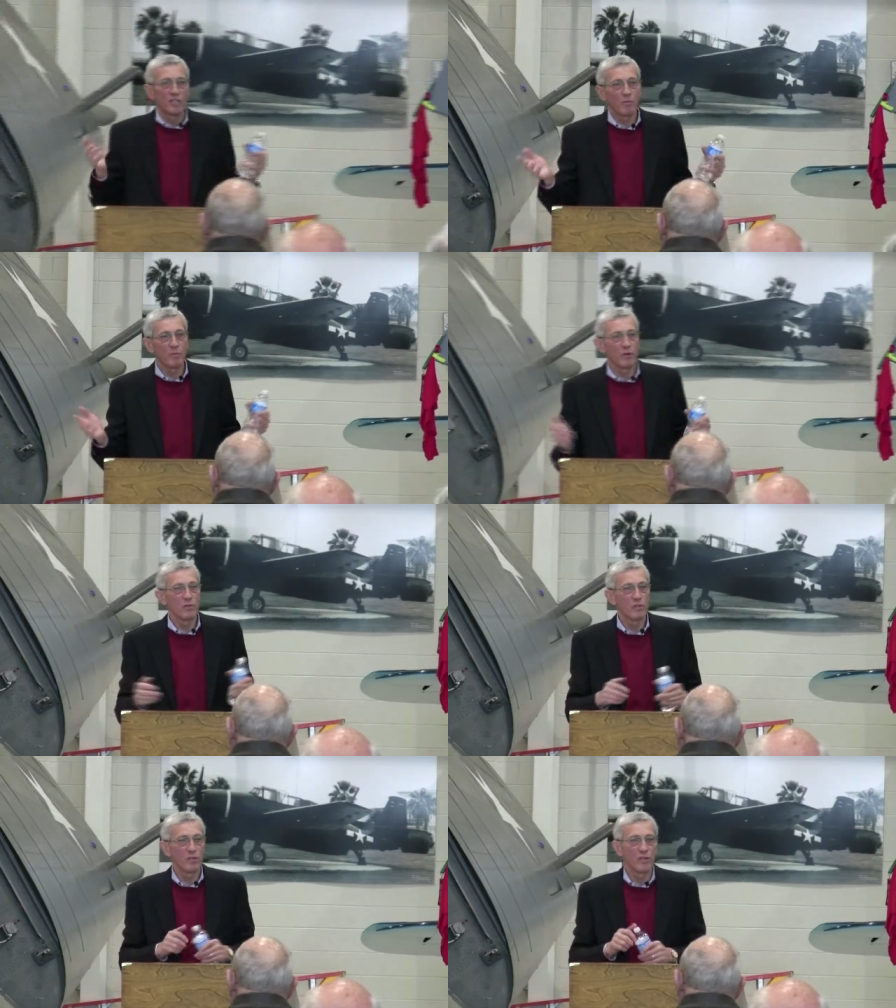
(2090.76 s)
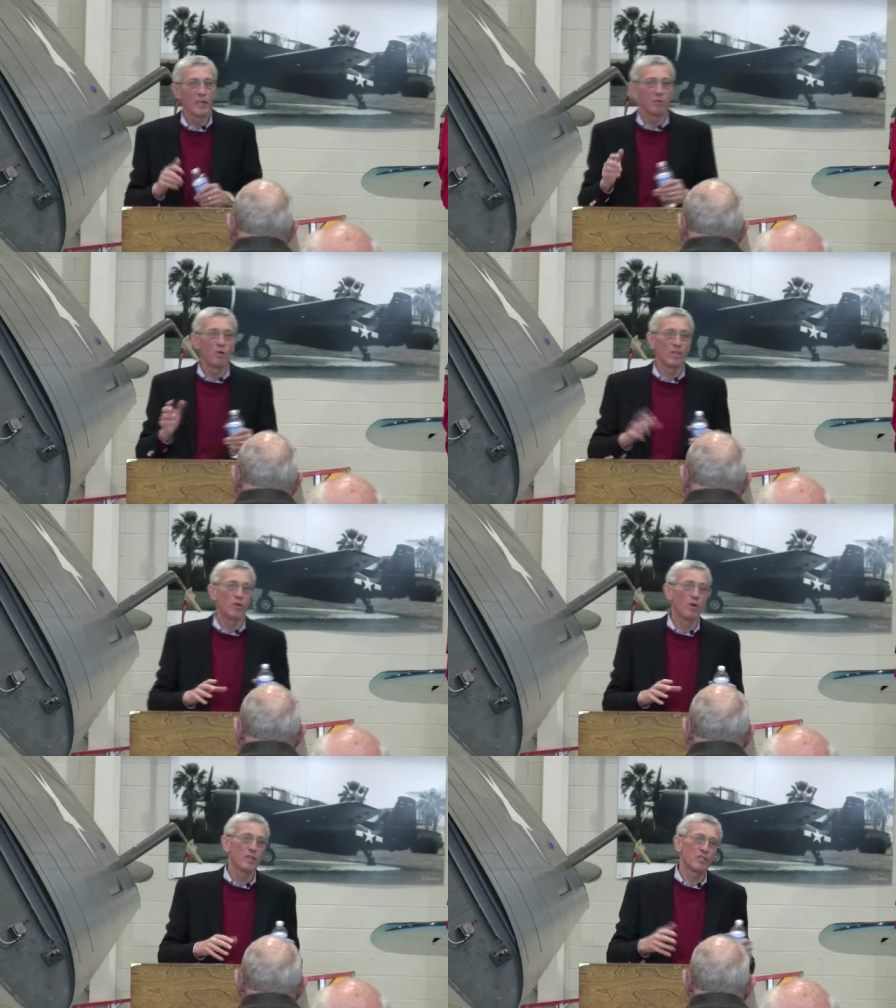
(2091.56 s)
because they were prone to do that.
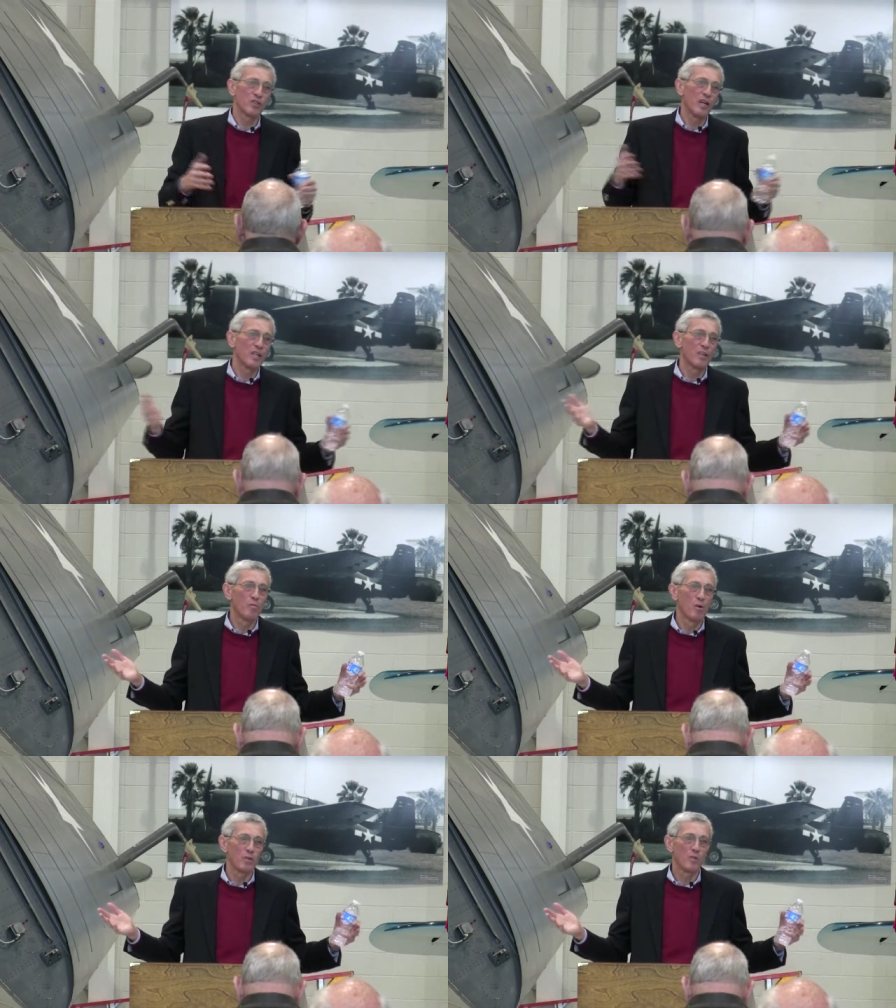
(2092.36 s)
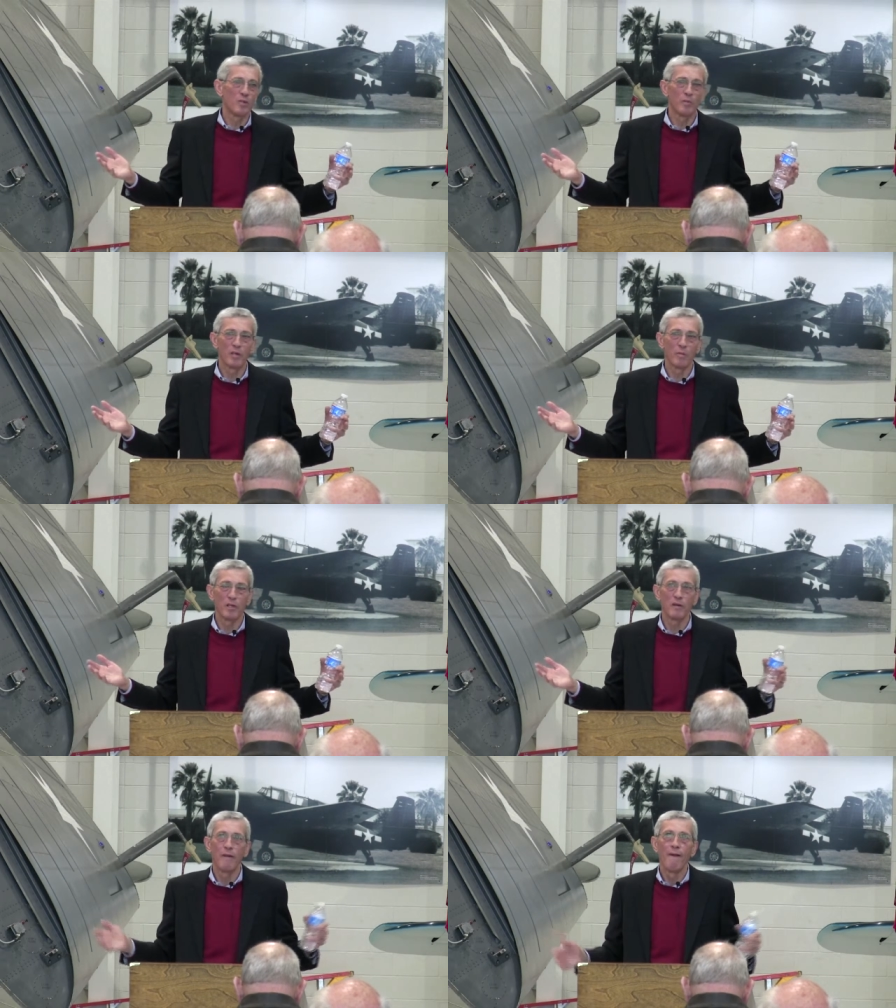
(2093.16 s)
One quit, so I had no more 20
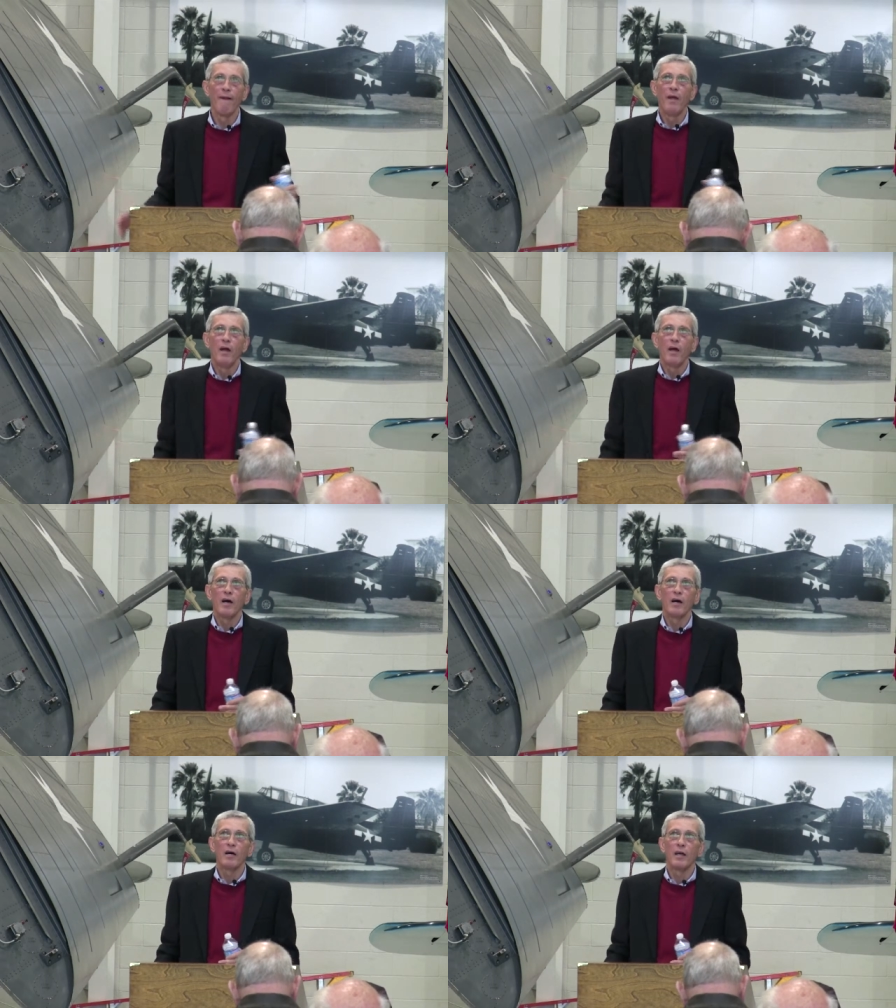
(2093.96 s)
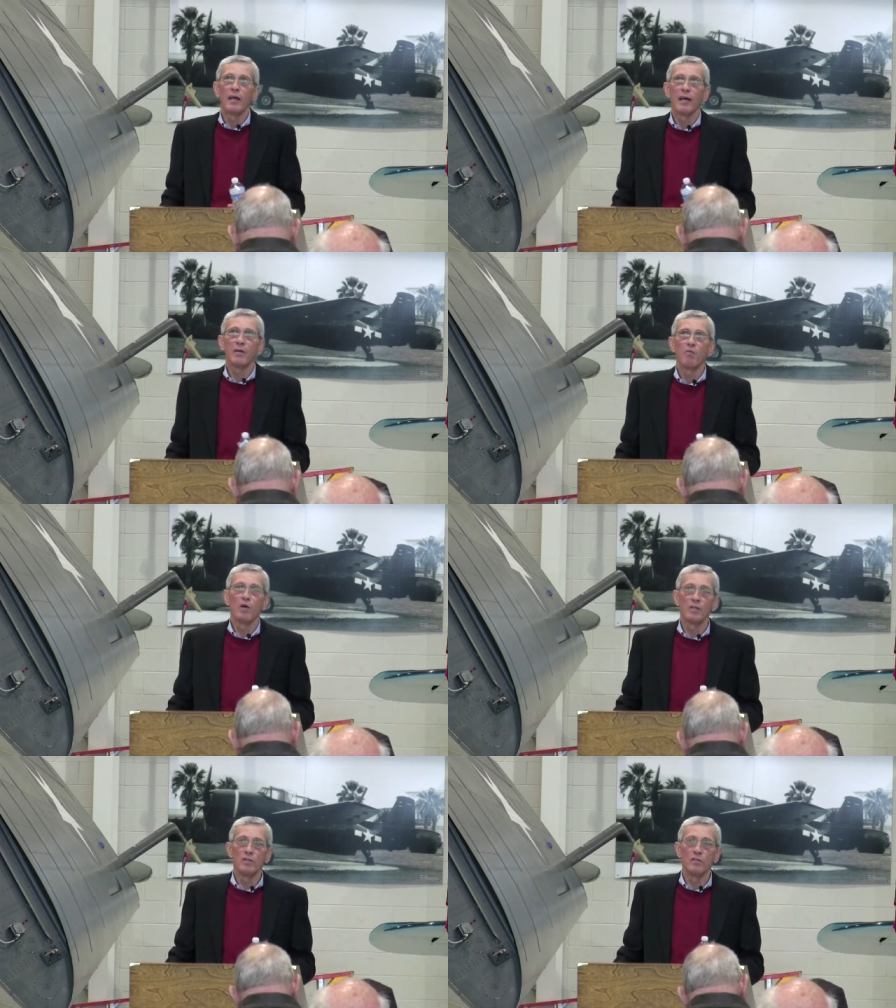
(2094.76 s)
millimeter, uh, and I
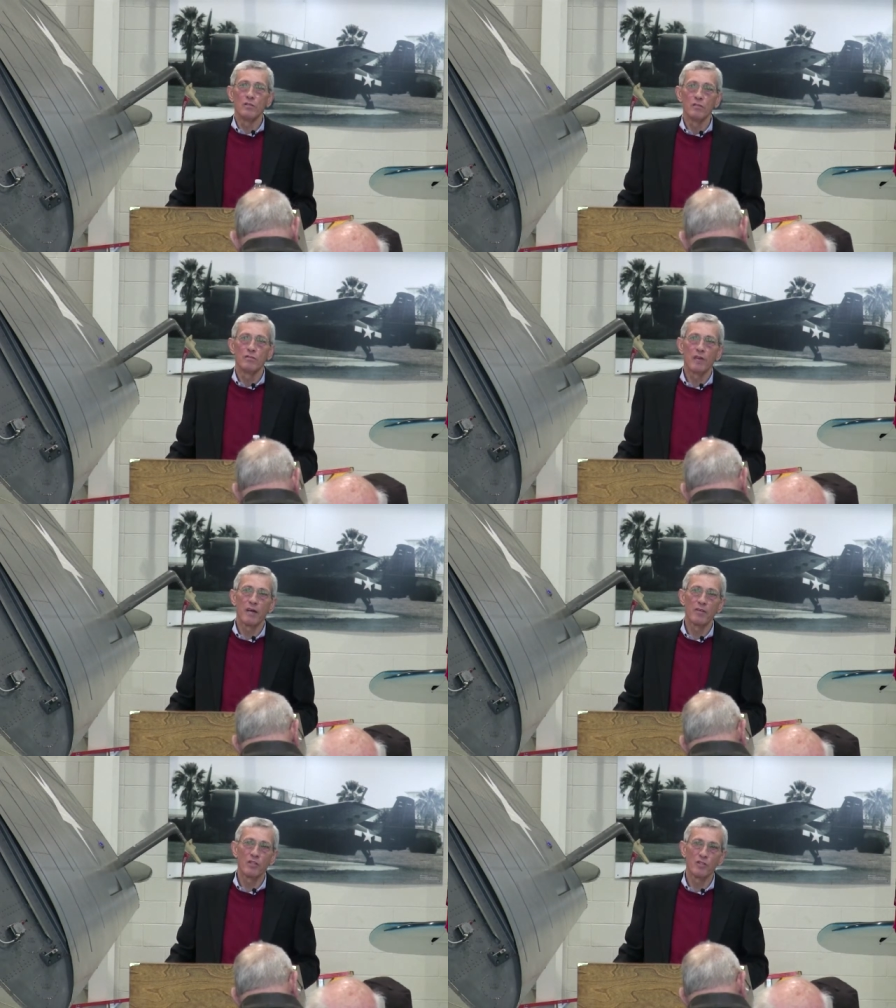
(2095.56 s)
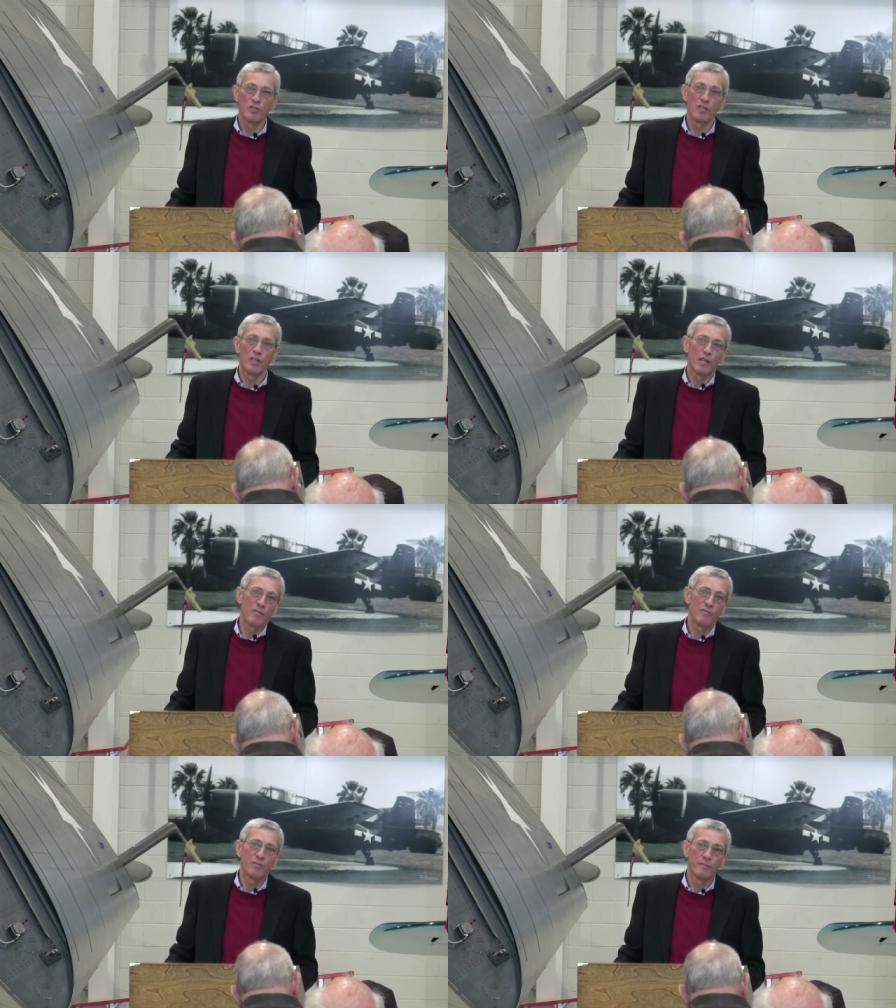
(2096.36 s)
had one five inch Zuni
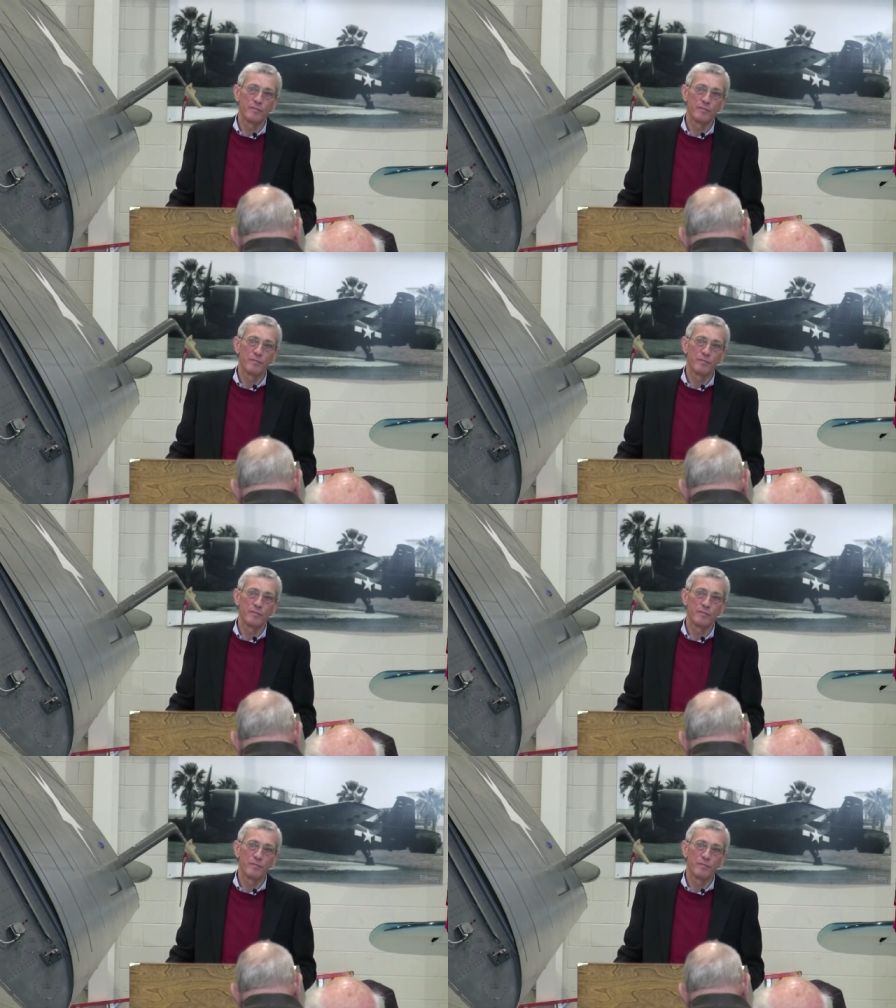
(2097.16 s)
left.